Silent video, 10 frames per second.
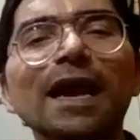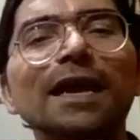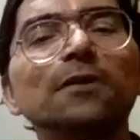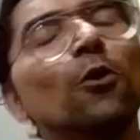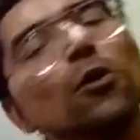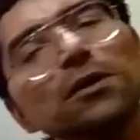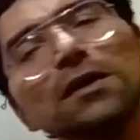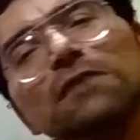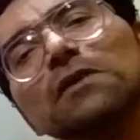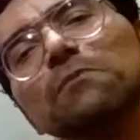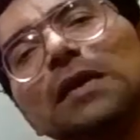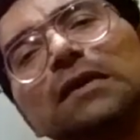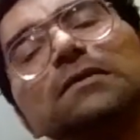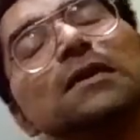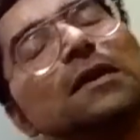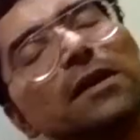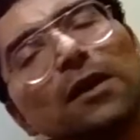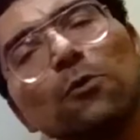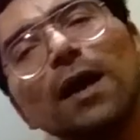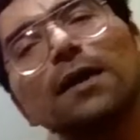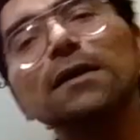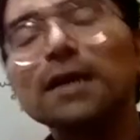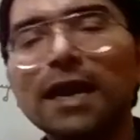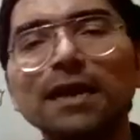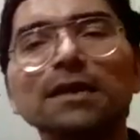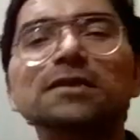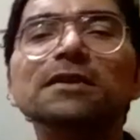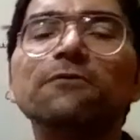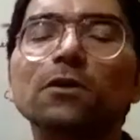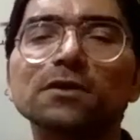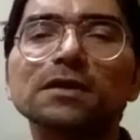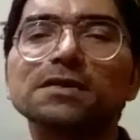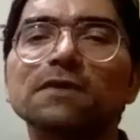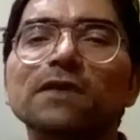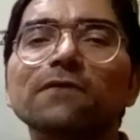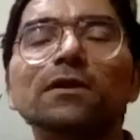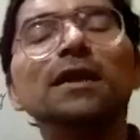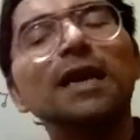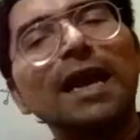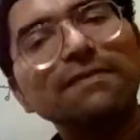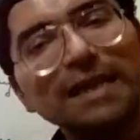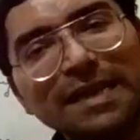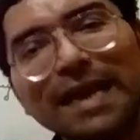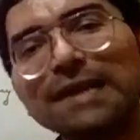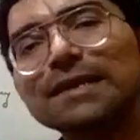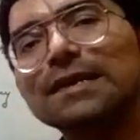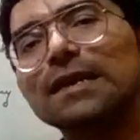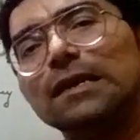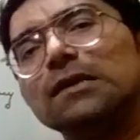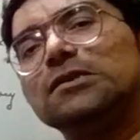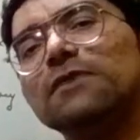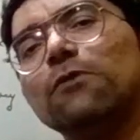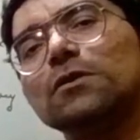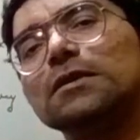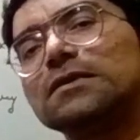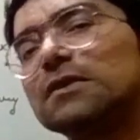and all the living beings require energy for their survival, and they get that energy for their